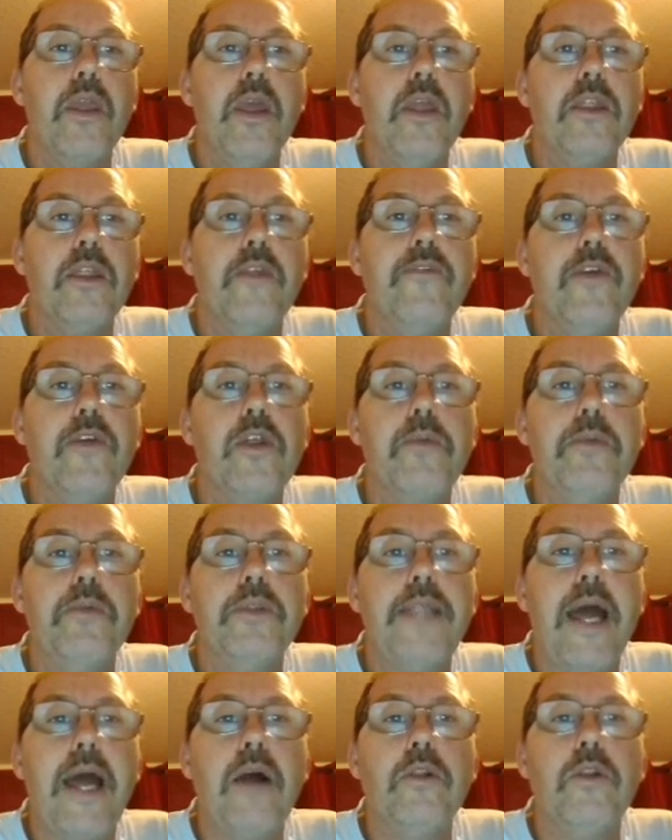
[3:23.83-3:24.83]
the visible
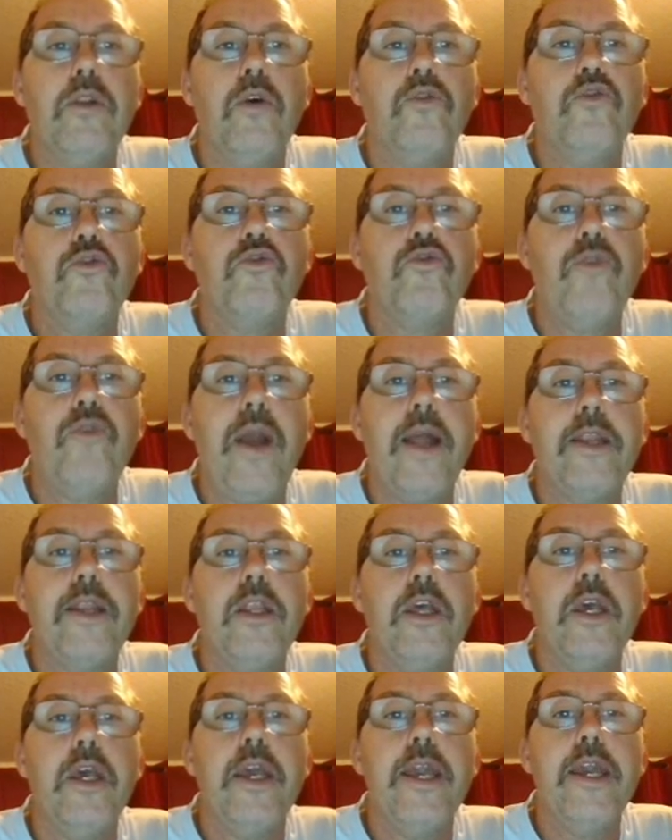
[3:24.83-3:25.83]
download trend
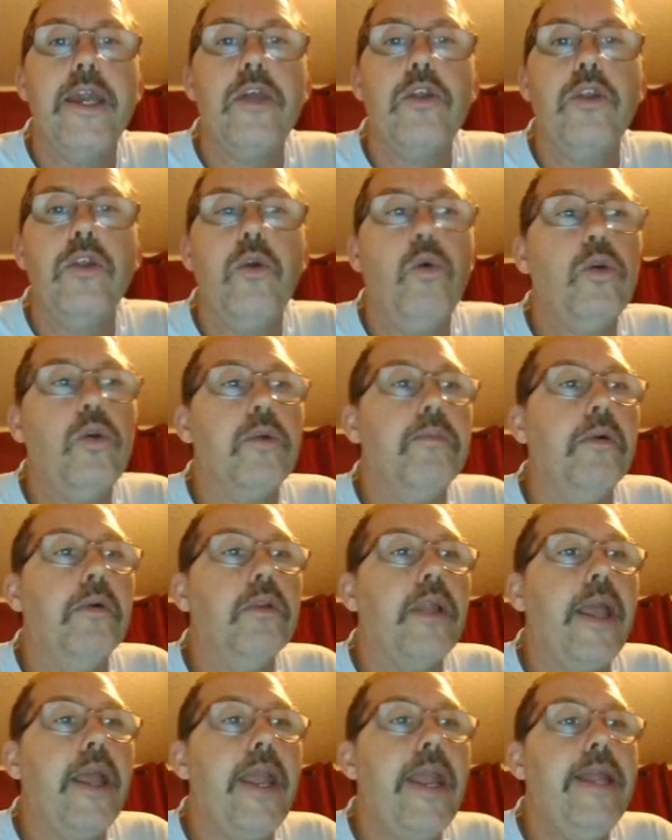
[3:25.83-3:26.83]
is
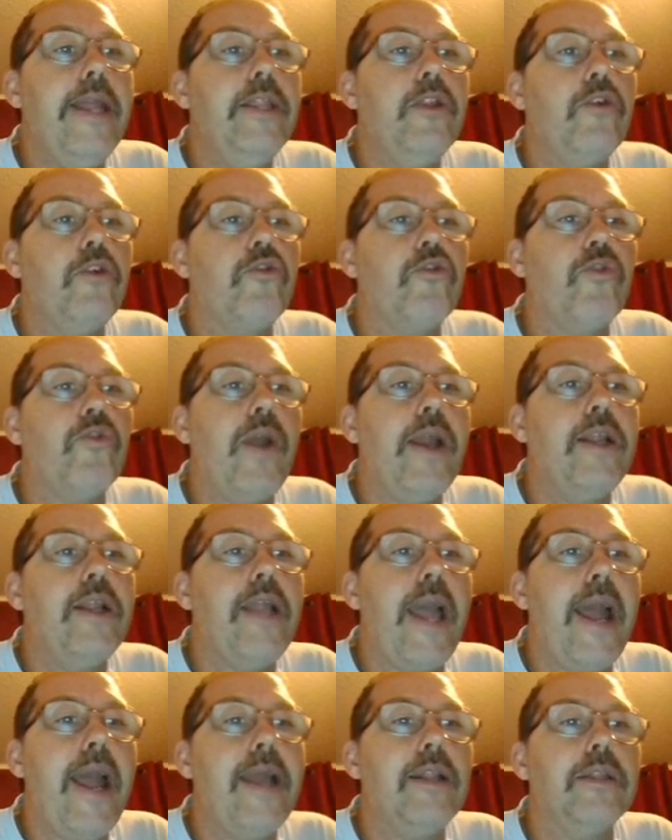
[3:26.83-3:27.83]
notable in the trade
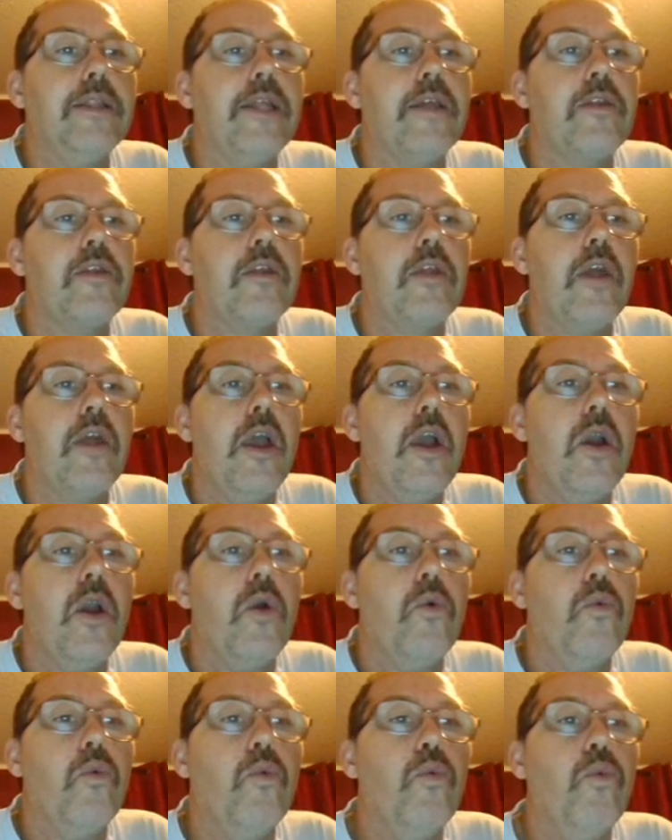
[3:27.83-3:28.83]
analysts,
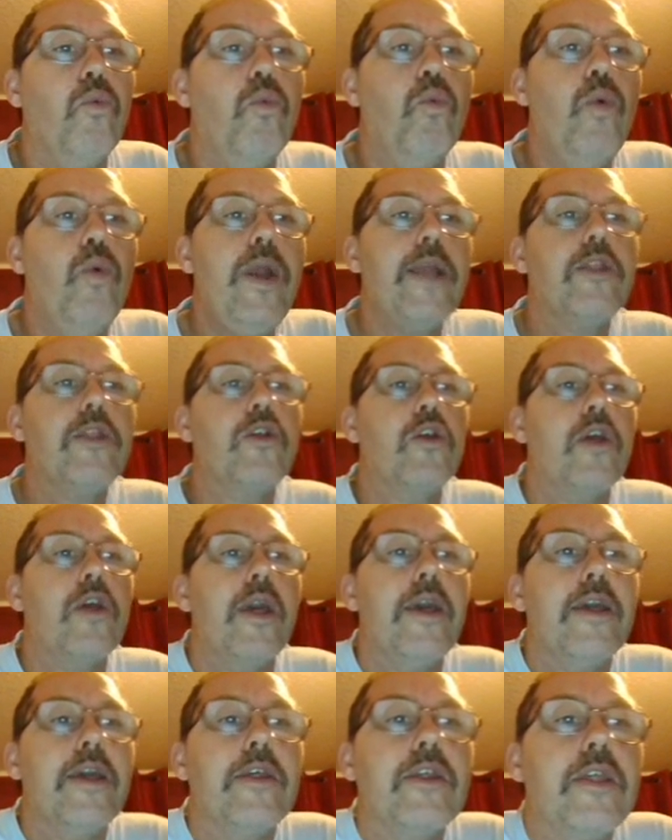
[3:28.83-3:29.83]
which
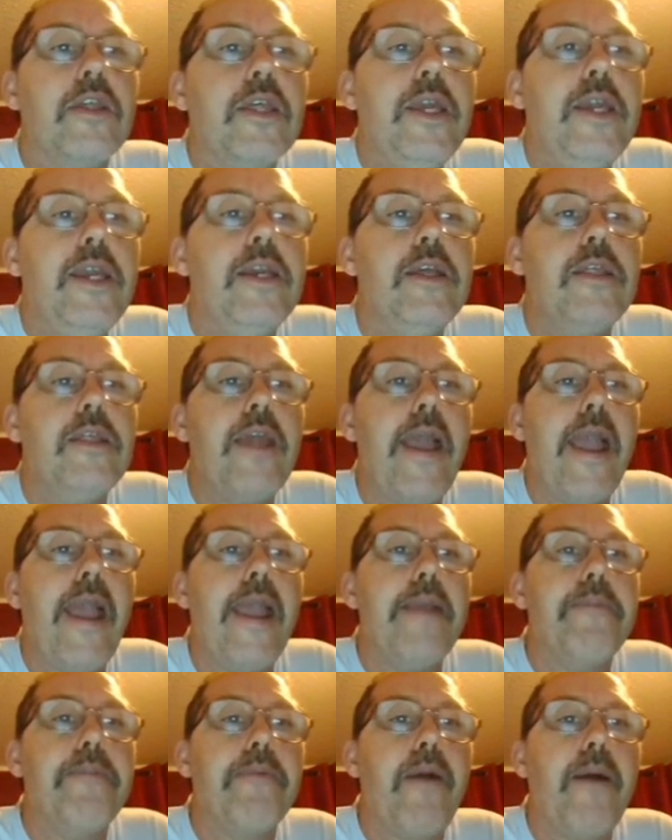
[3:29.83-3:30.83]
sees
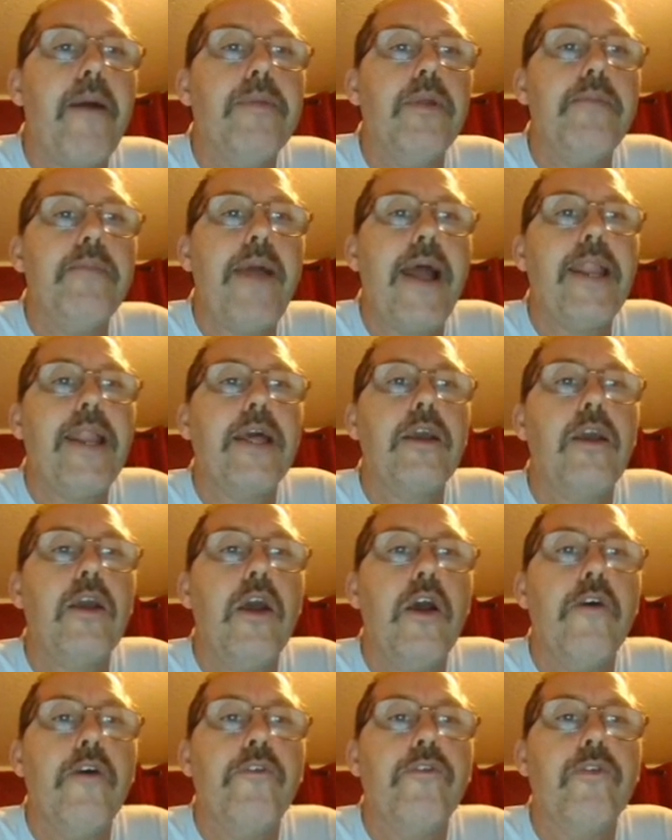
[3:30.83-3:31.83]
a problematic
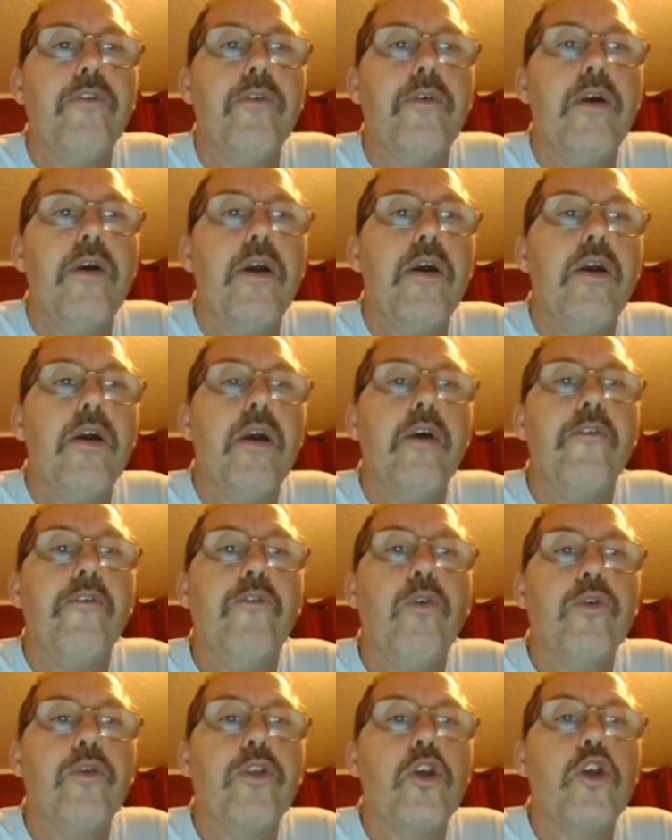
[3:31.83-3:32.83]

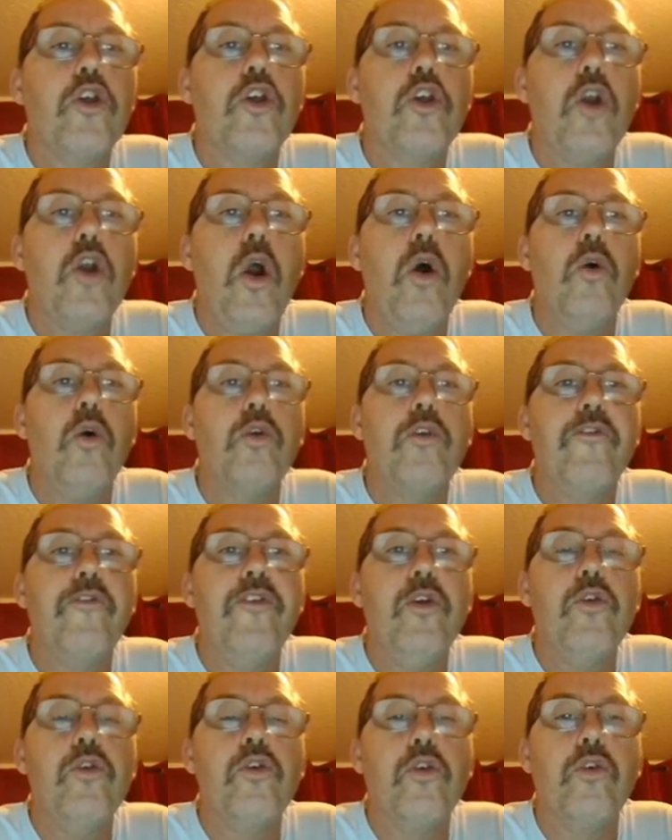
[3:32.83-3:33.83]
for the show's
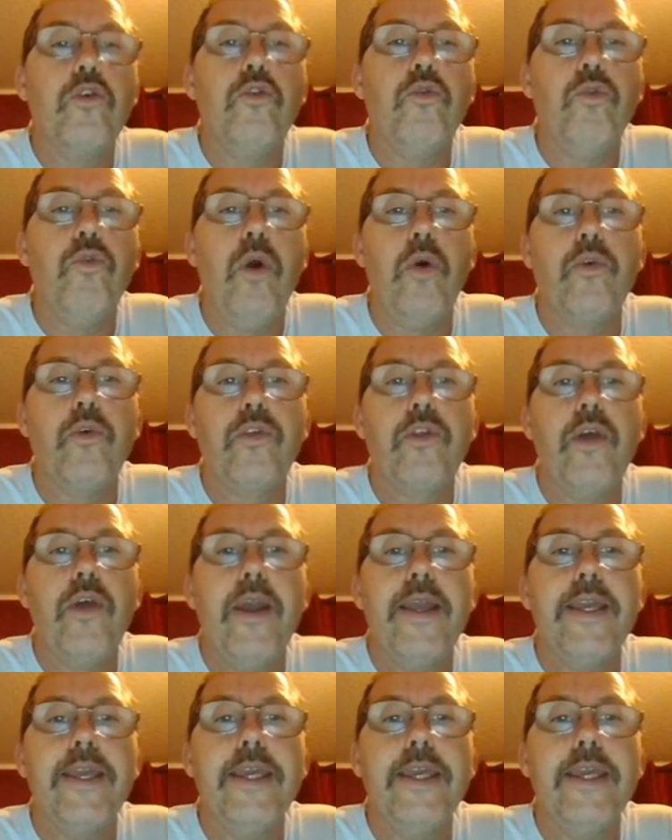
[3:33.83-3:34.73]
future growth.